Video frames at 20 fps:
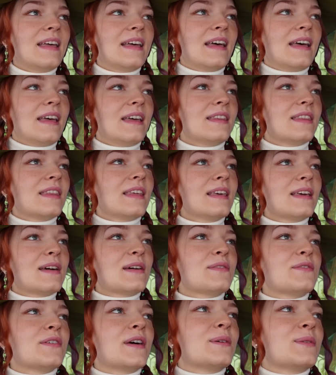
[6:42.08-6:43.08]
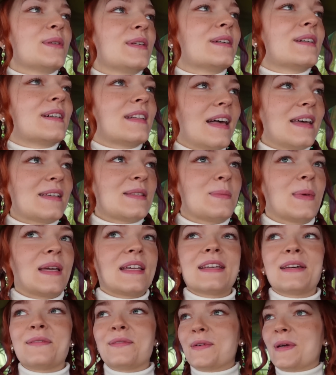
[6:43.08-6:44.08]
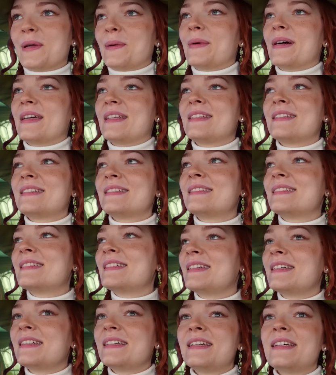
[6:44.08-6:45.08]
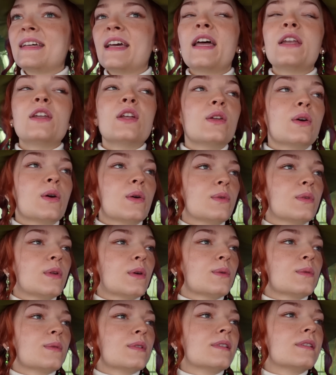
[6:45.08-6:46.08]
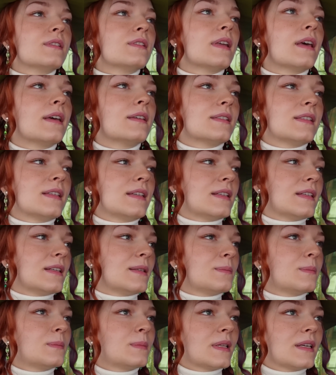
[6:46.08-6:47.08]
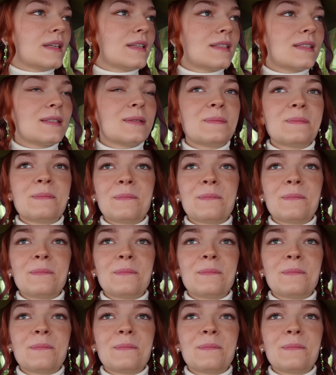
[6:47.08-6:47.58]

I think I found your classmate, everyone. No, stay seated, please.